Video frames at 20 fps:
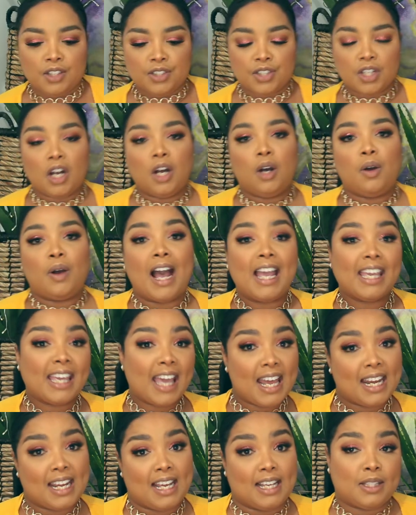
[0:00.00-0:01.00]
So I
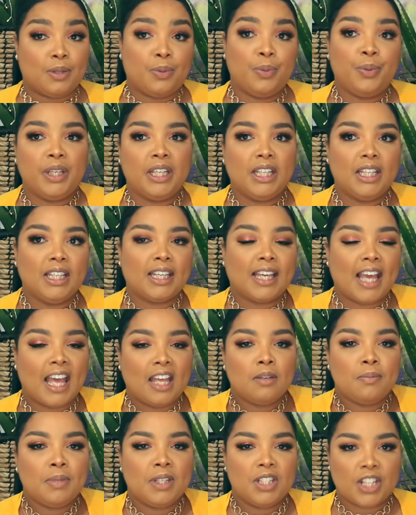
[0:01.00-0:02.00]
get it. We
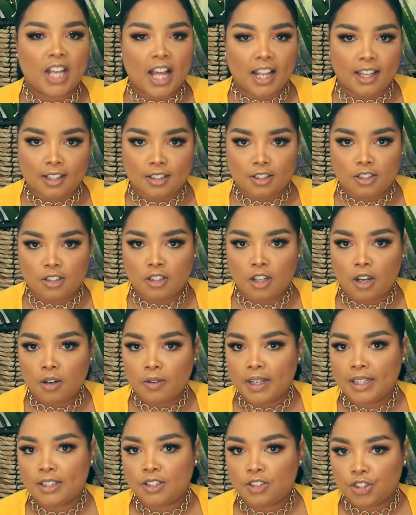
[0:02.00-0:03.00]
can be jealous, you
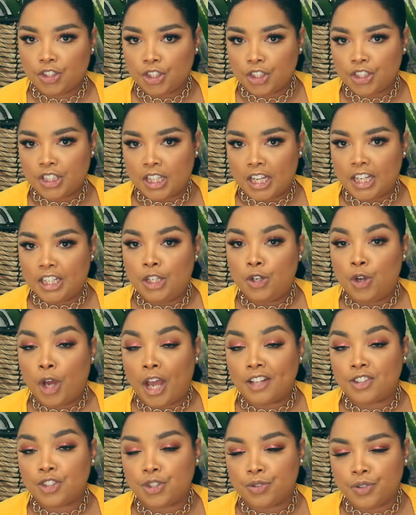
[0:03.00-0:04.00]
know? It's just a
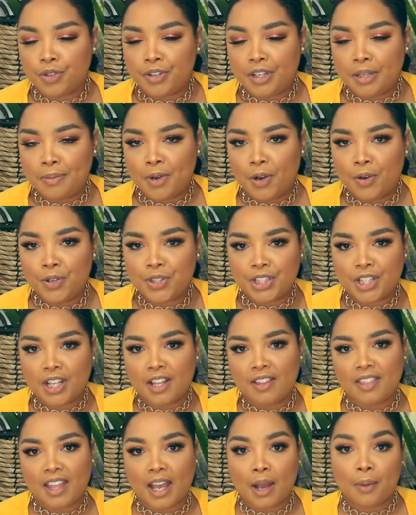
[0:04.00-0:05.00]
natural
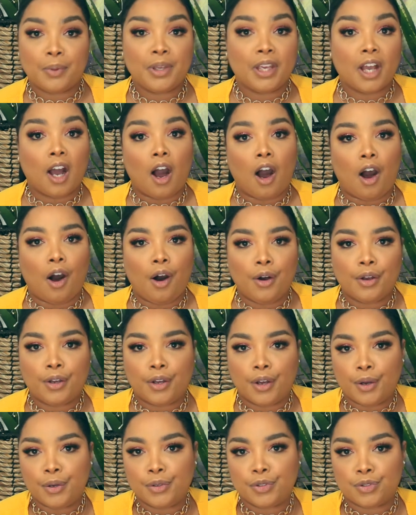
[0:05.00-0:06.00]
emotion that we all
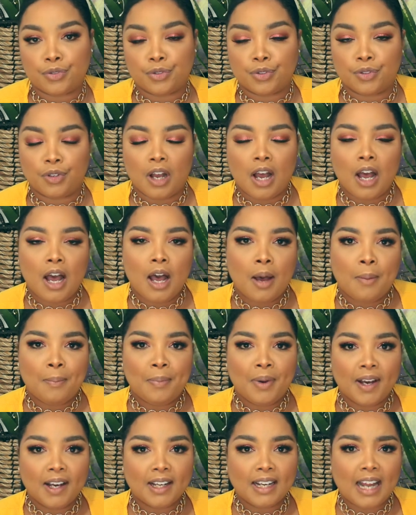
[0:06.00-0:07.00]
go through.
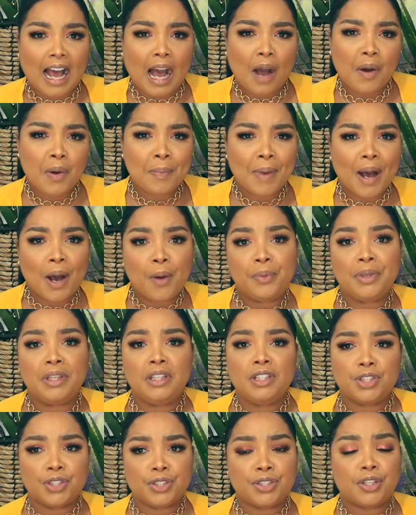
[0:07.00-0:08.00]
But how about
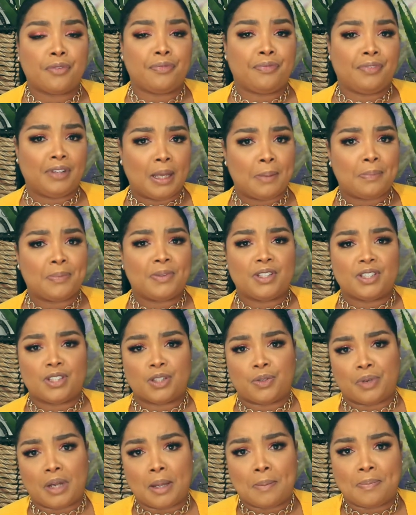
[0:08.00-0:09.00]
we just flip the
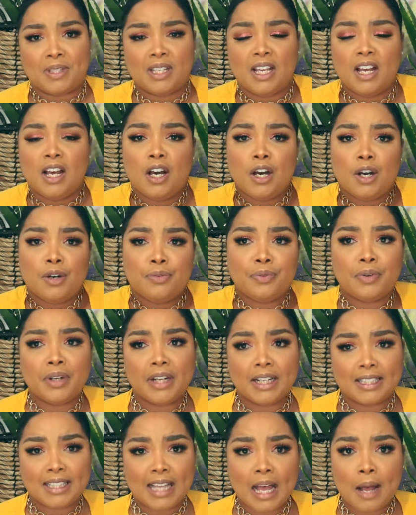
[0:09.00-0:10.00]
script? For
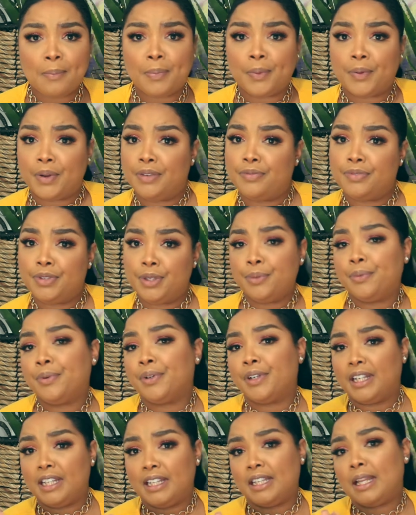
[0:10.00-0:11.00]
example, if you
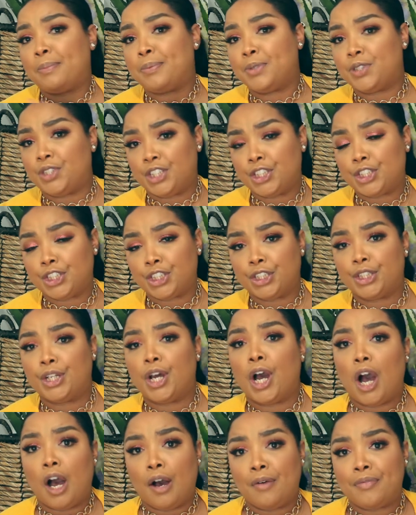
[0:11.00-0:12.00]
were in that position
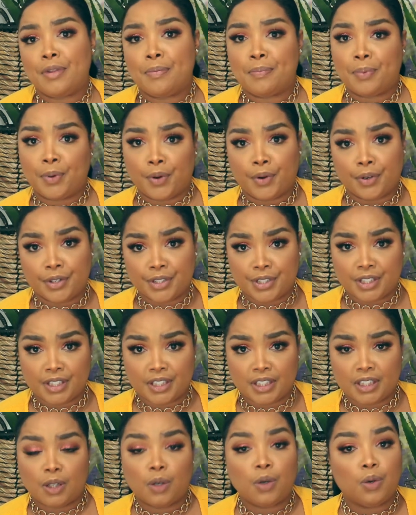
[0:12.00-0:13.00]
of the
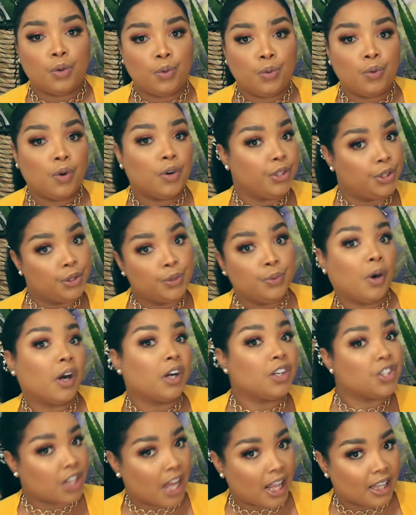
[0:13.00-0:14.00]
person who you
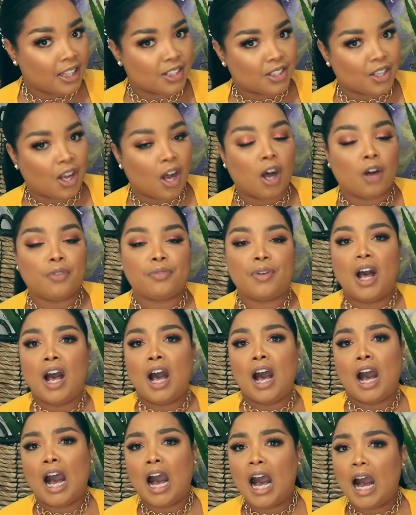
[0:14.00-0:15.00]
are jealous of,
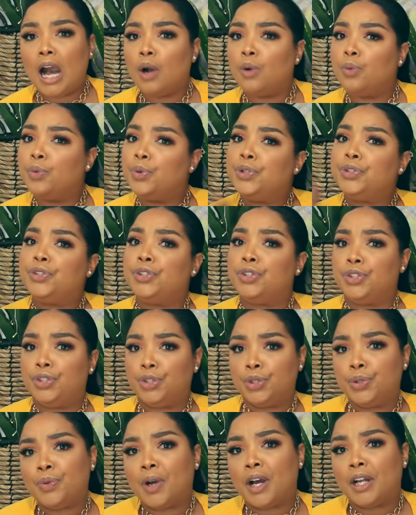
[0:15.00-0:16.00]
how would
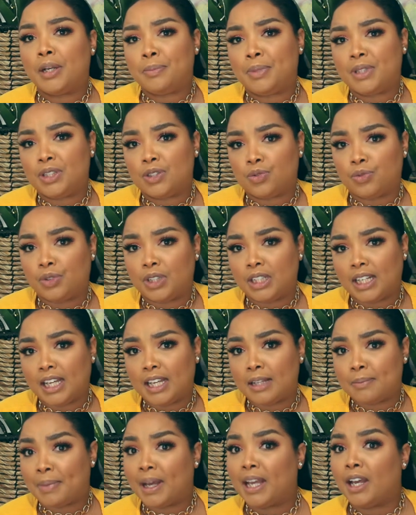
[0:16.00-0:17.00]
you want to be
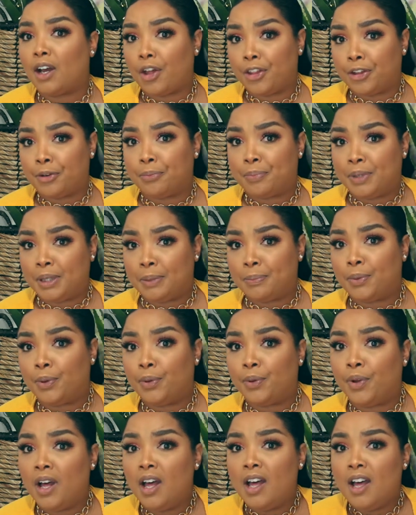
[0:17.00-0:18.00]
treated by other people?